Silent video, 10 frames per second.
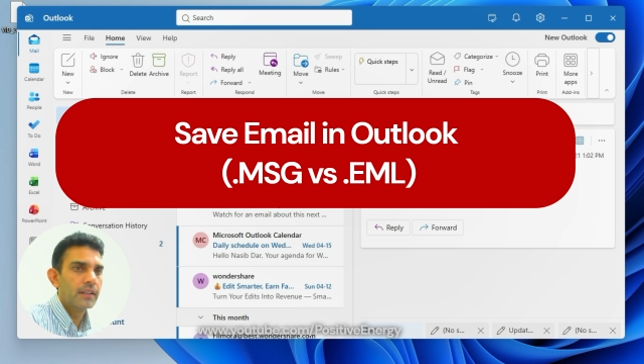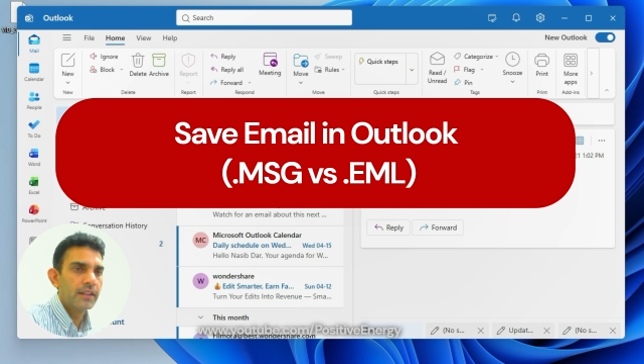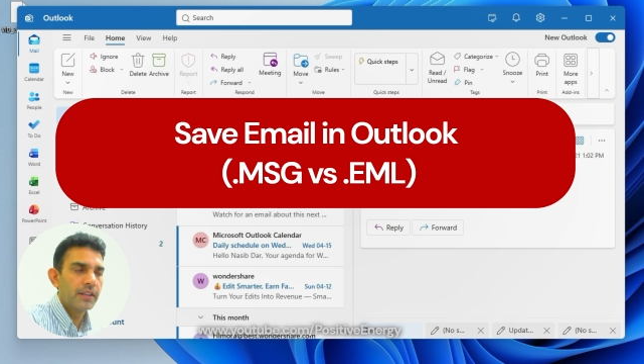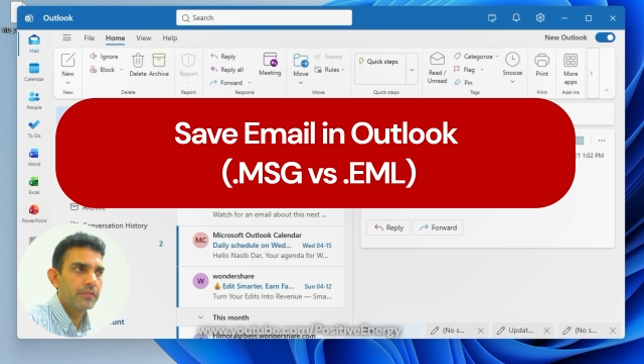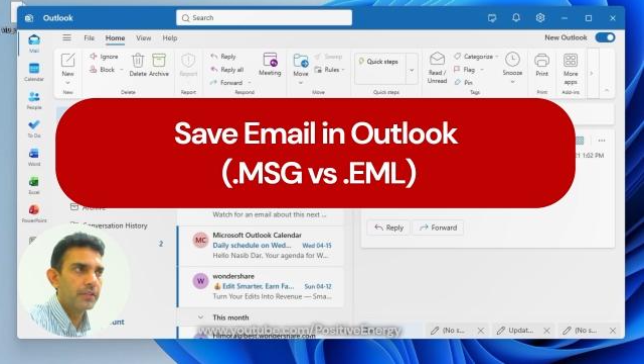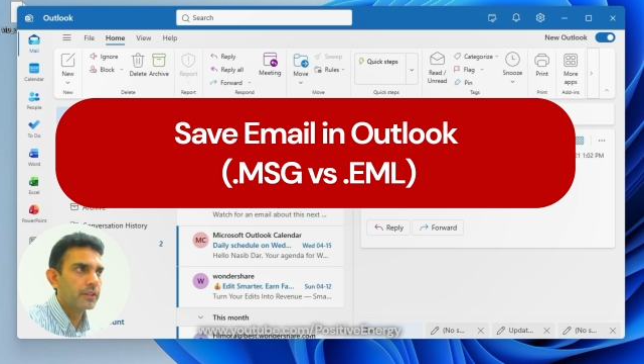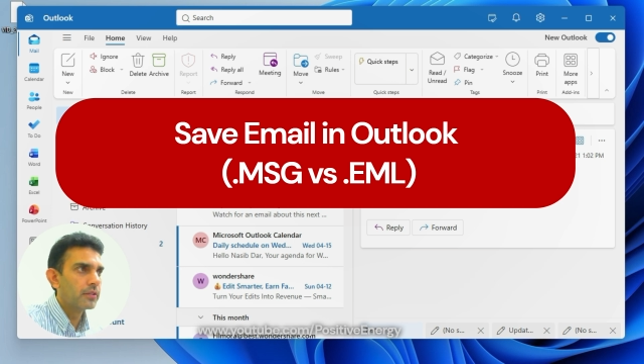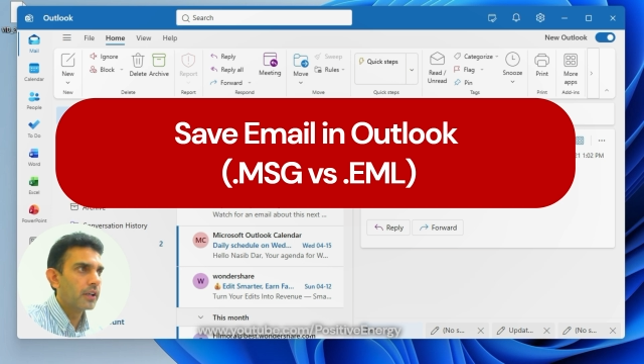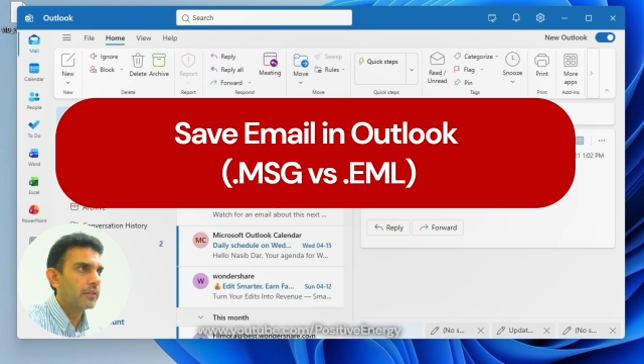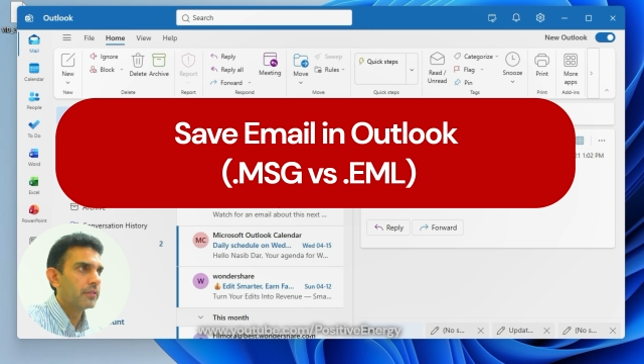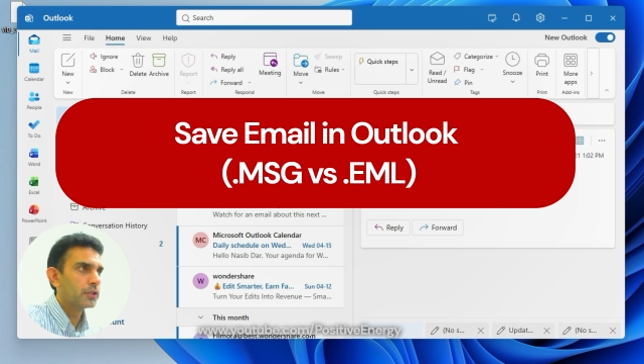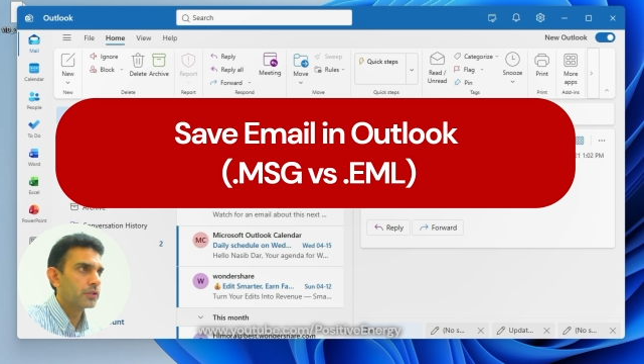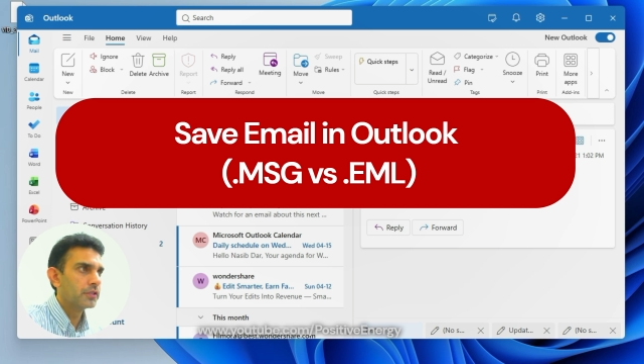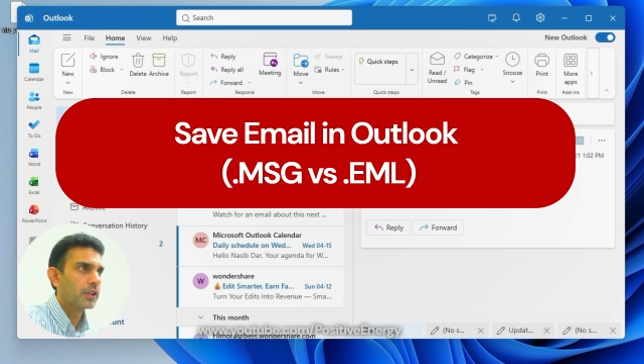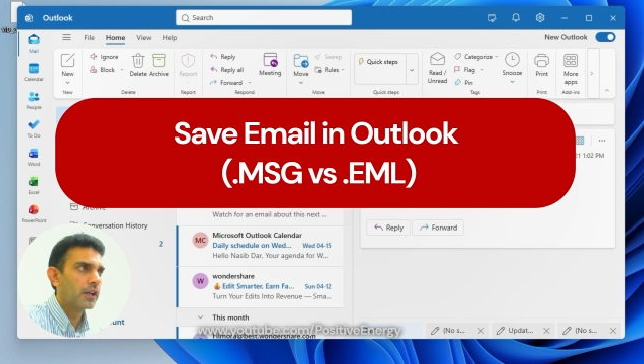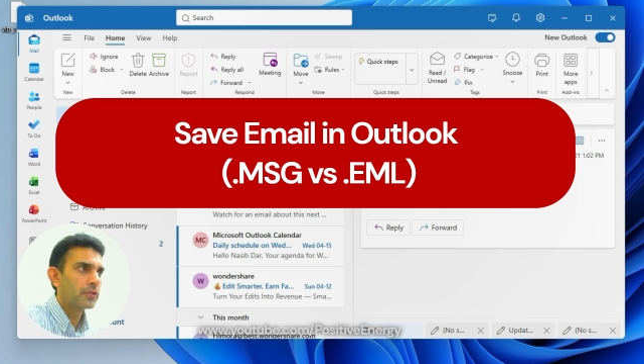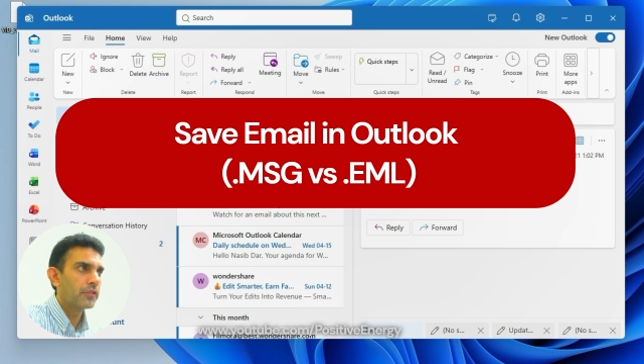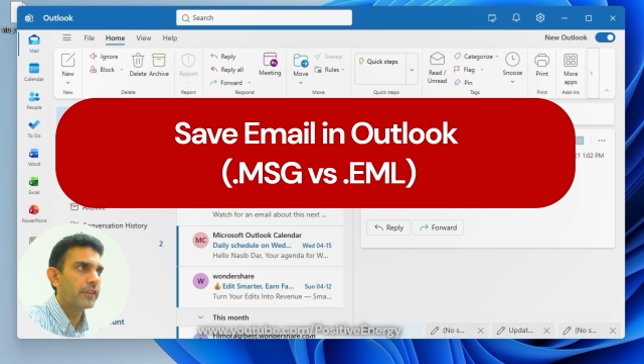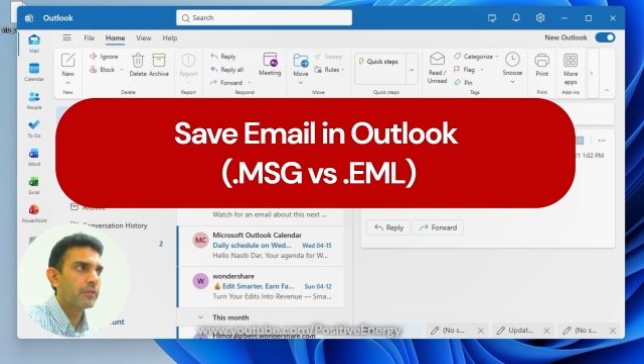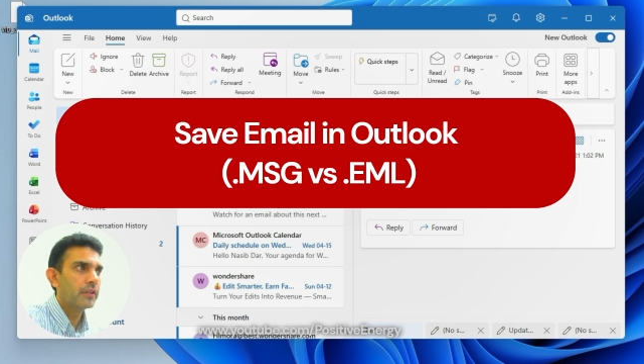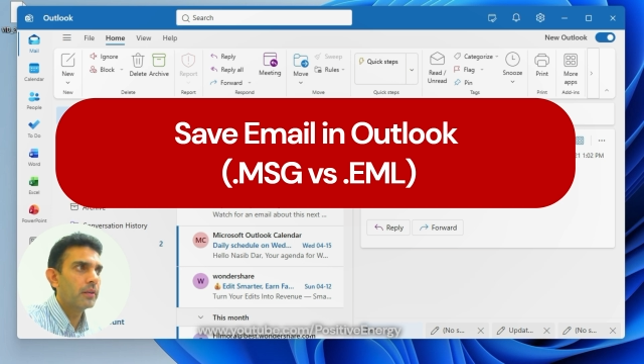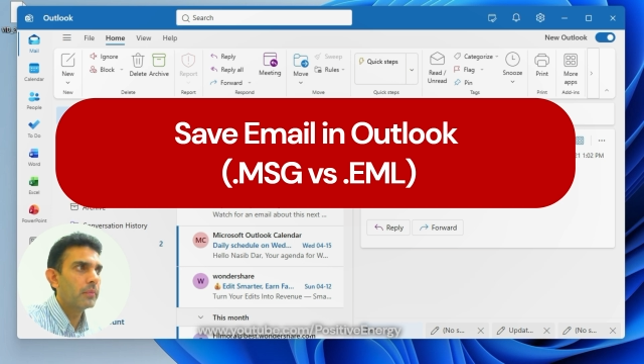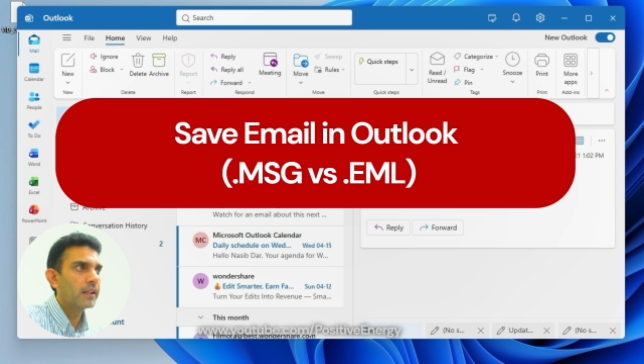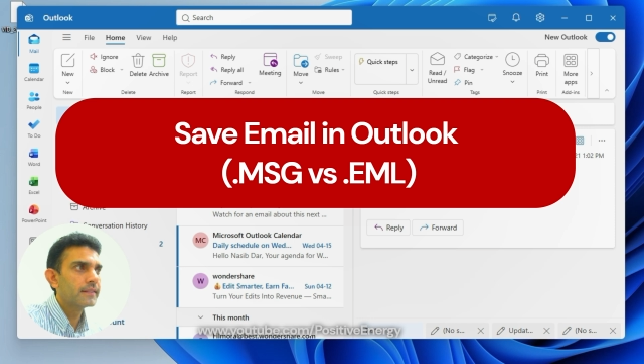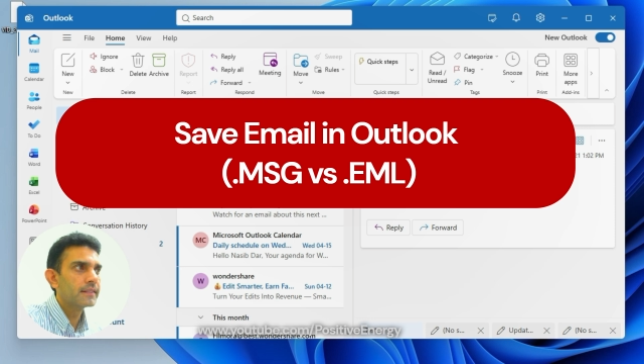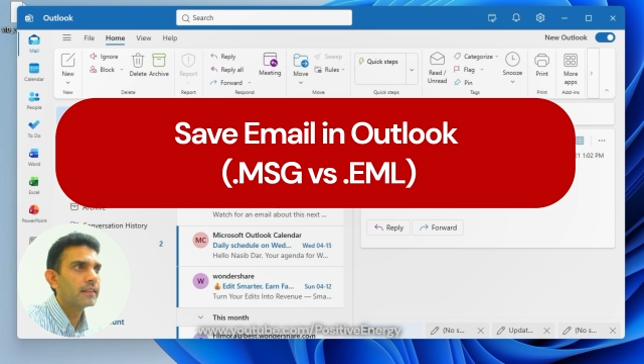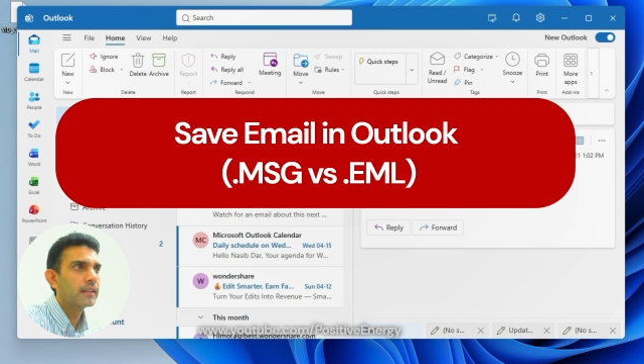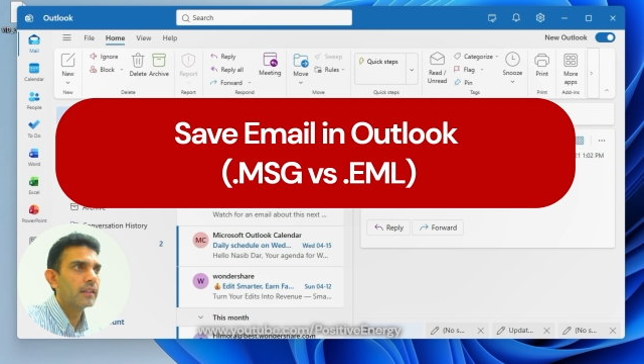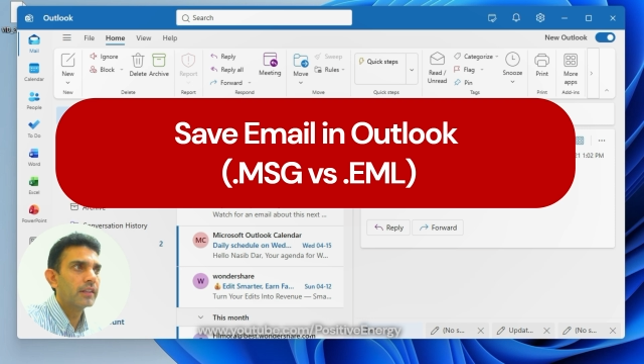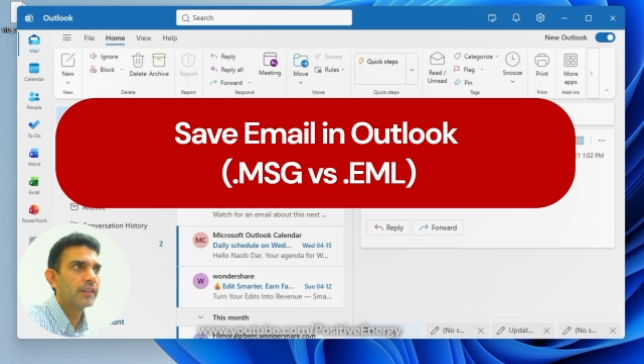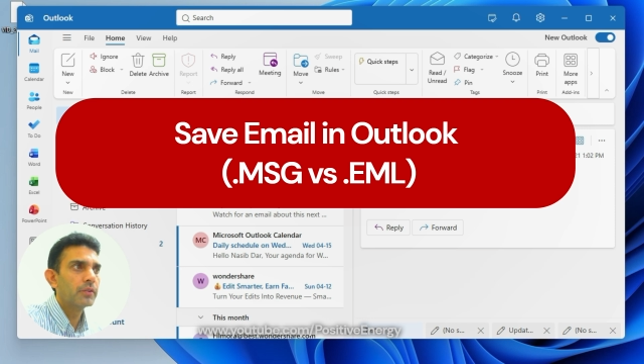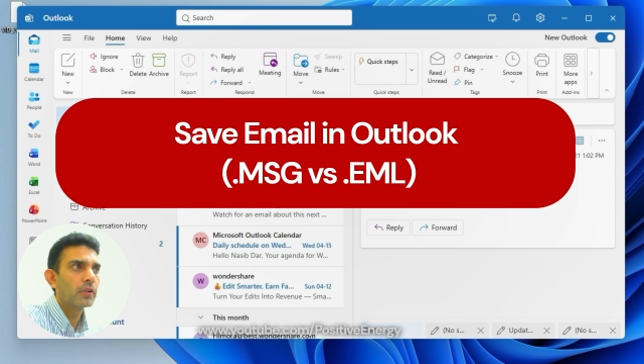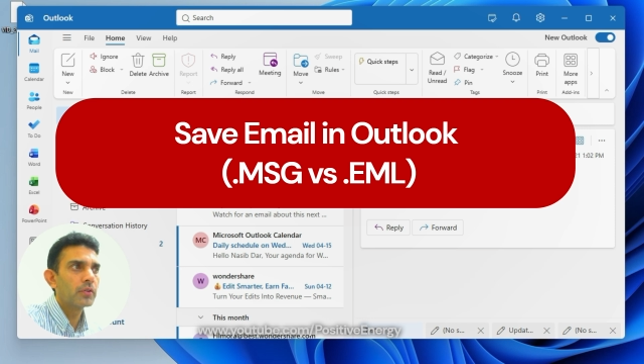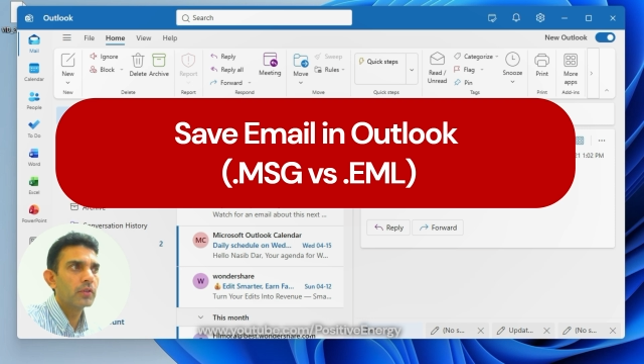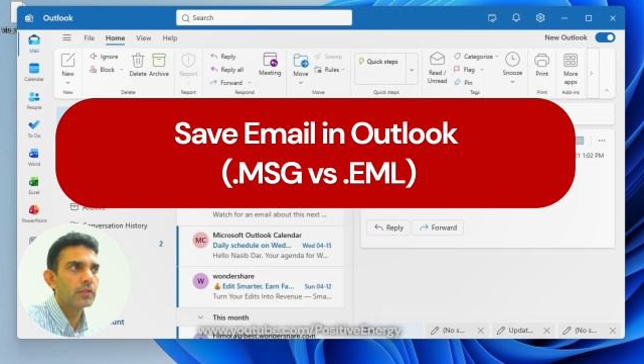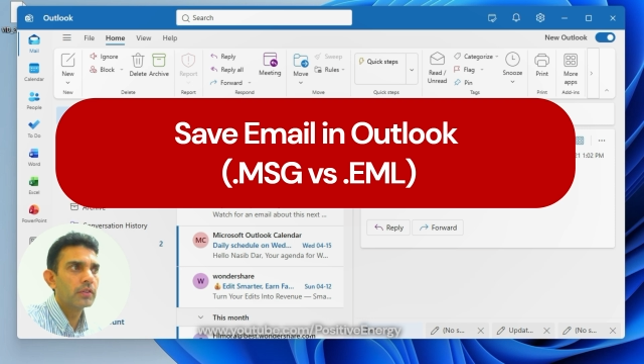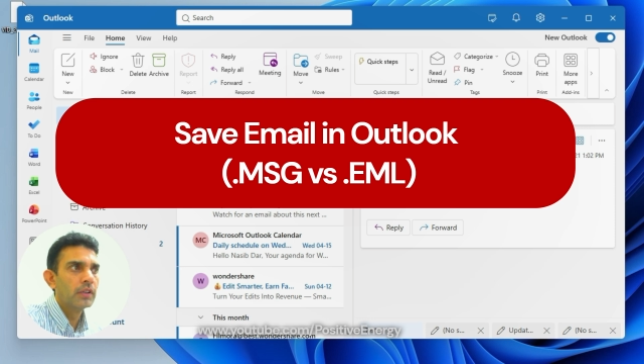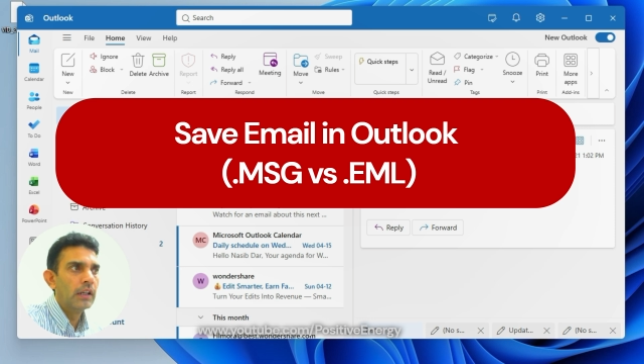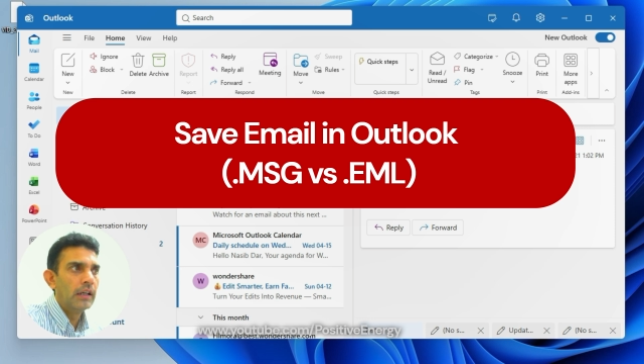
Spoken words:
In this video, I will show you how to save emails in the new Outlook